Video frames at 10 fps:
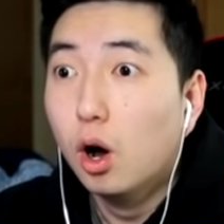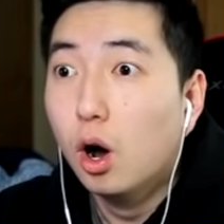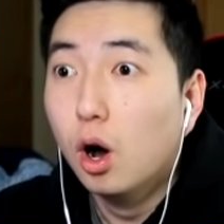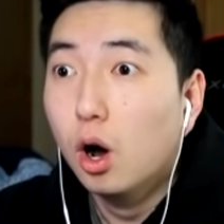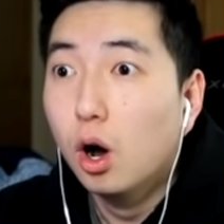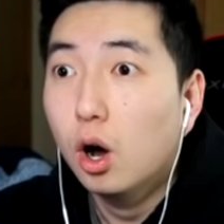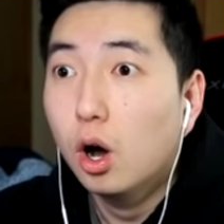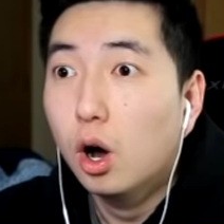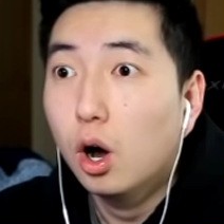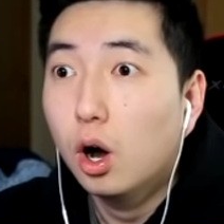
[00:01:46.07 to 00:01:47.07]

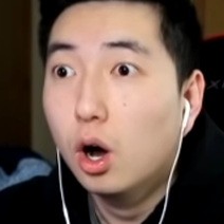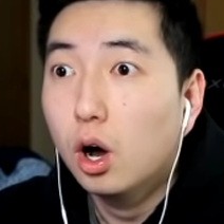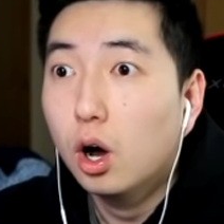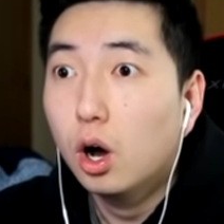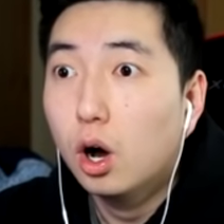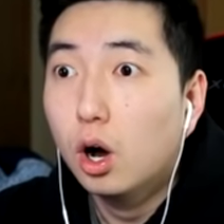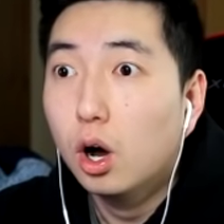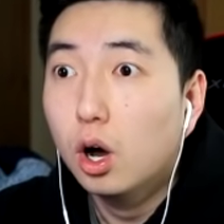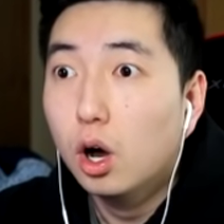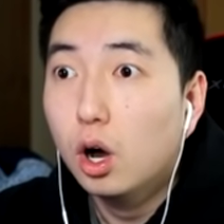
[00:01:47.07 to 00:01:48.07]
[no speech]